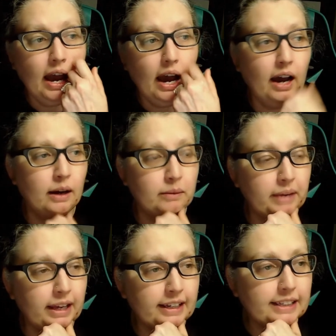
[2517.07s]

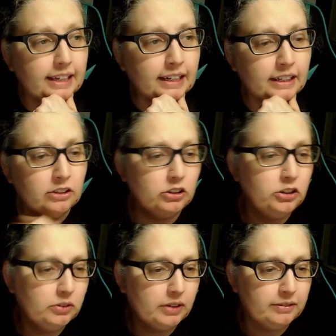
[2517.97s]
And again,
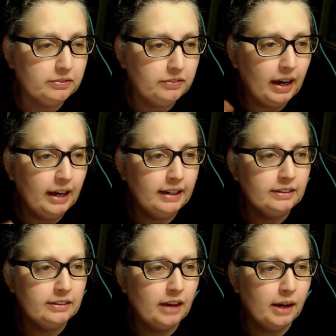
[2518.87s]
you can
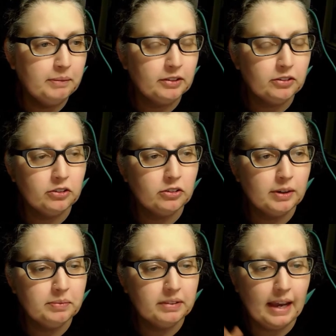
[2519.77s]
find Nightmares and
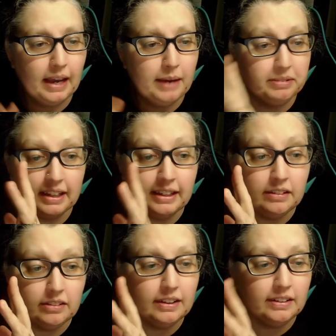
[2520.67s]
Dreamscapes in
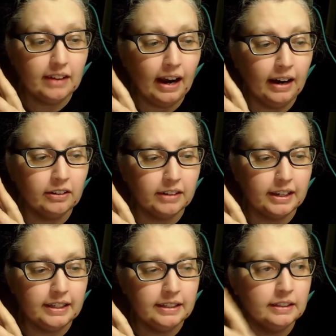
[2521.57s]
its entirety.